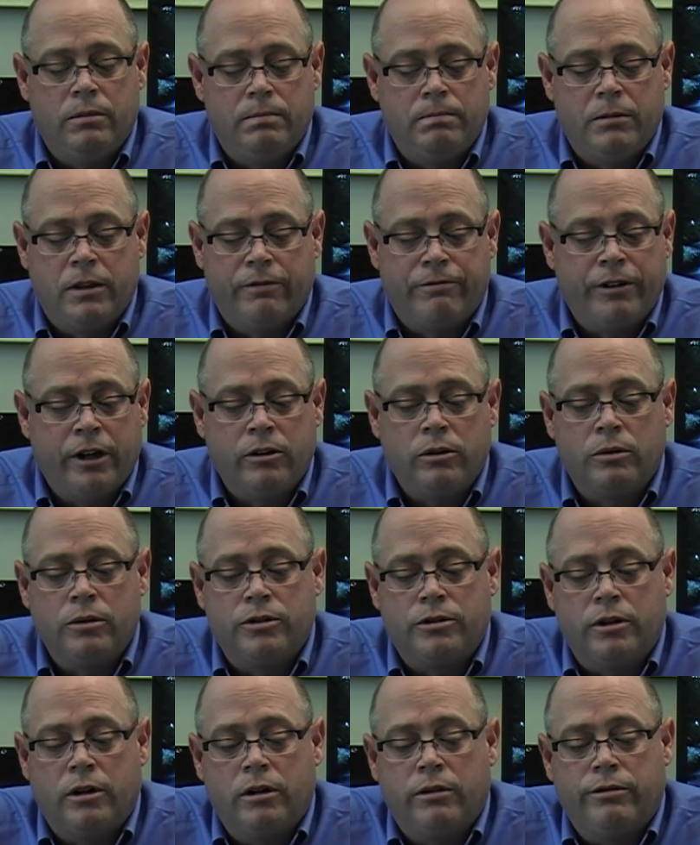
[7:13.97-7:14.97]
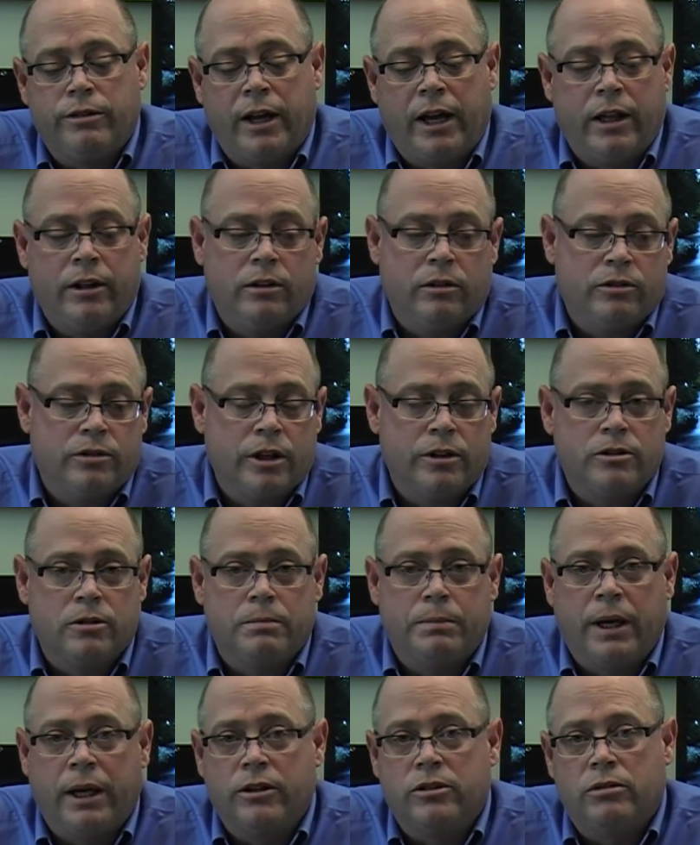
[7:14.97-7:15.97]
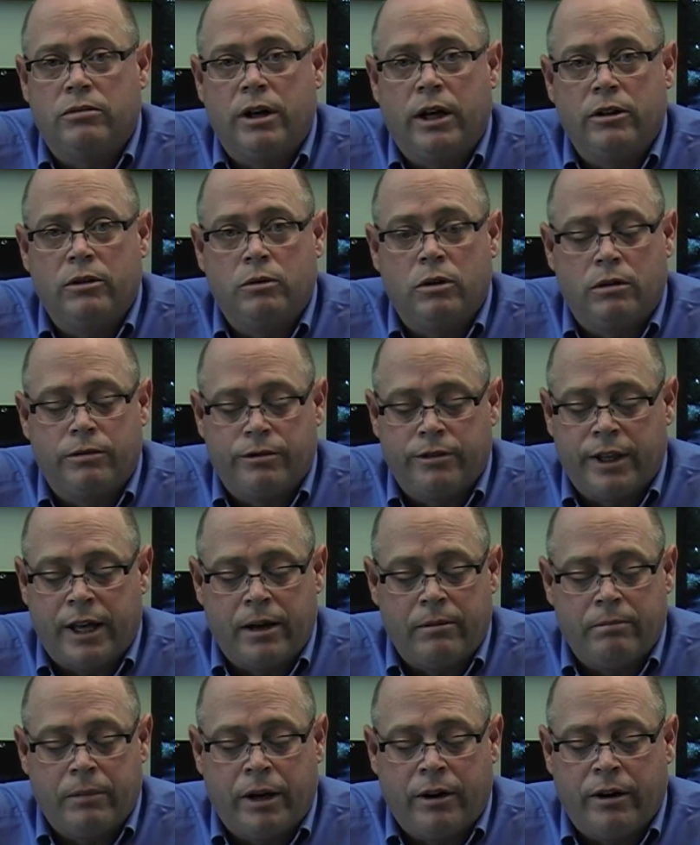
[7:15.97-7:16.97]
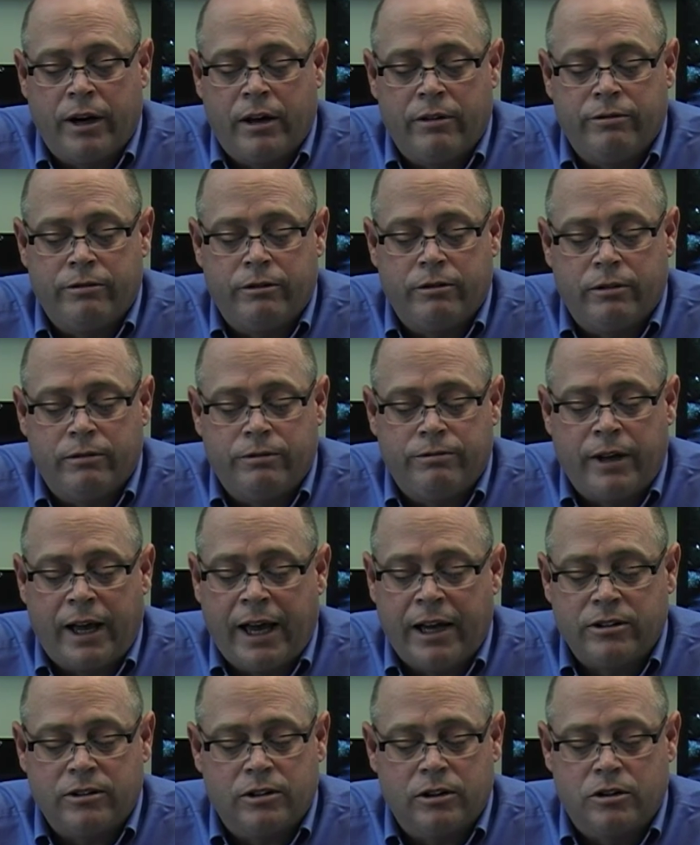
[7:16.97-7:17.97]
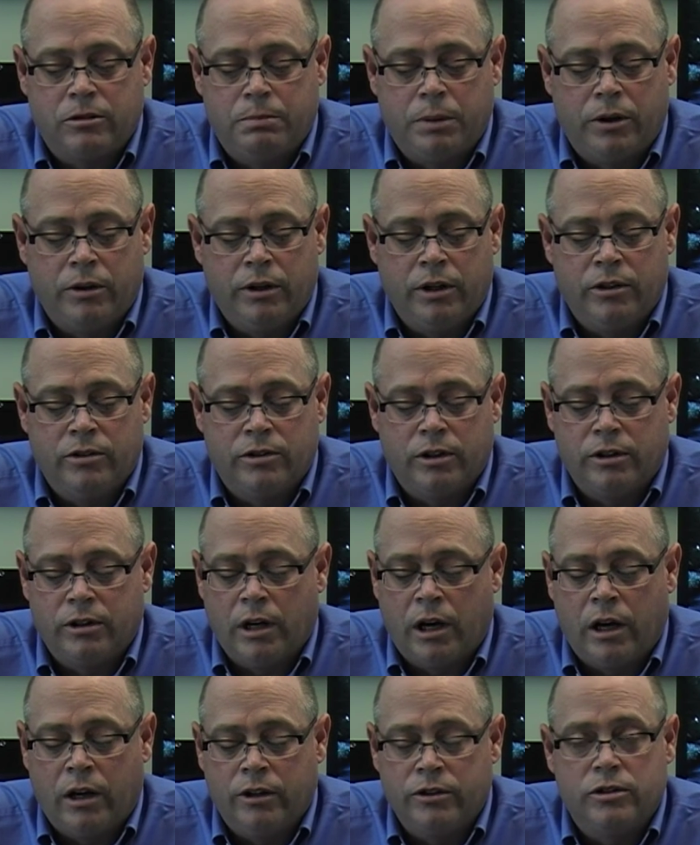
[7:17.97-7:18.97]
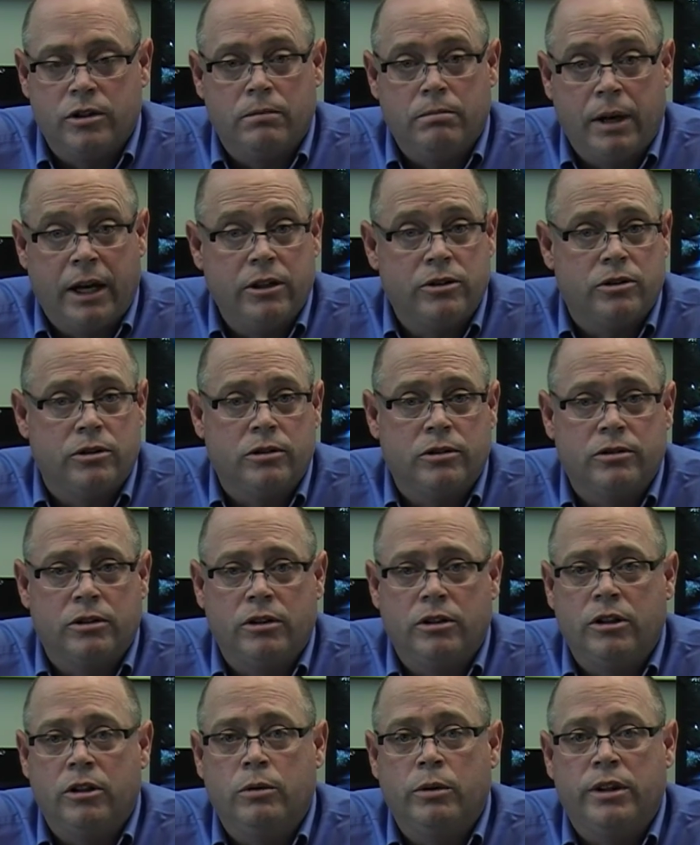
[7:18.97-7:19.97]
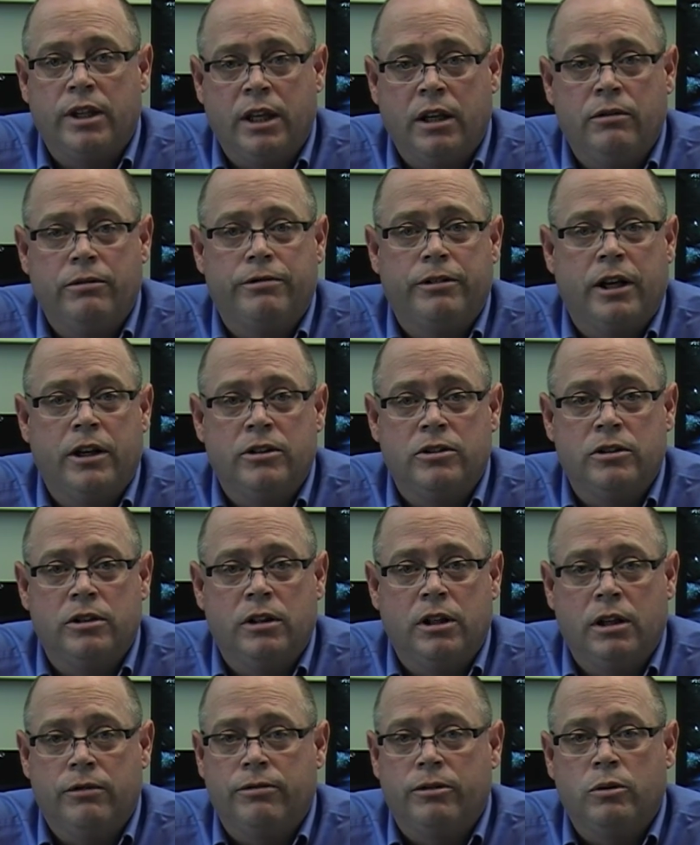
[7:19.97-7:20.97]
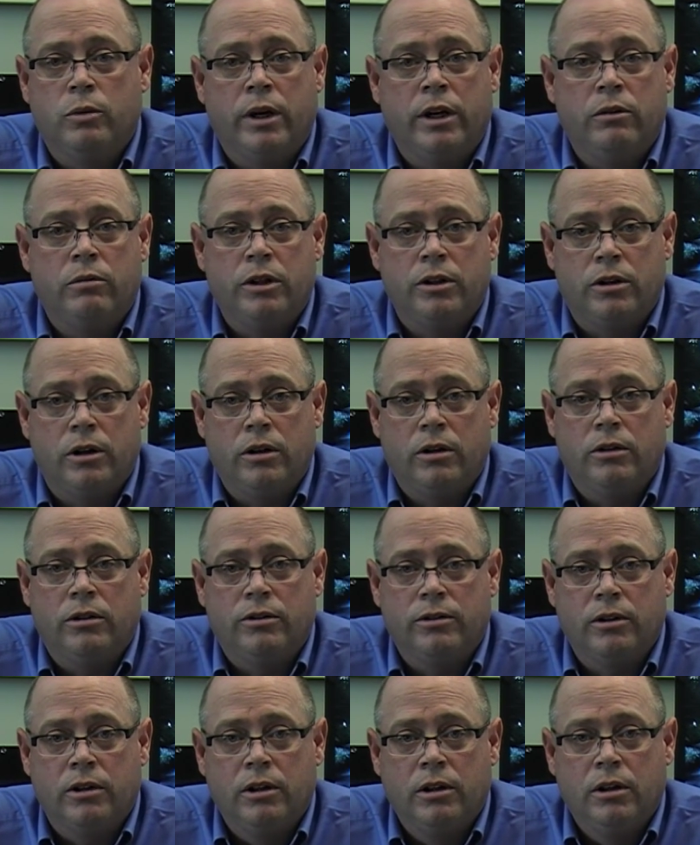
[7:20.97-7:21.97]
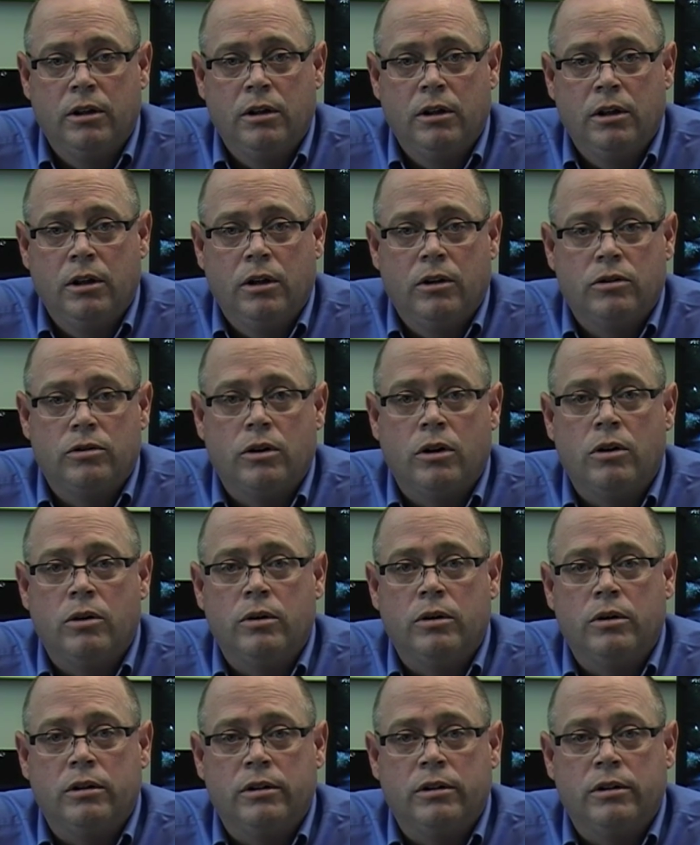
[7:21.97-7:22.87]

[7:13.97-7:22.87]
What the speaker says: The Federal Reserve and the central banks around the world, for that matter, have vast experience and knowledge and measures to deal with inflation if and when it returns. So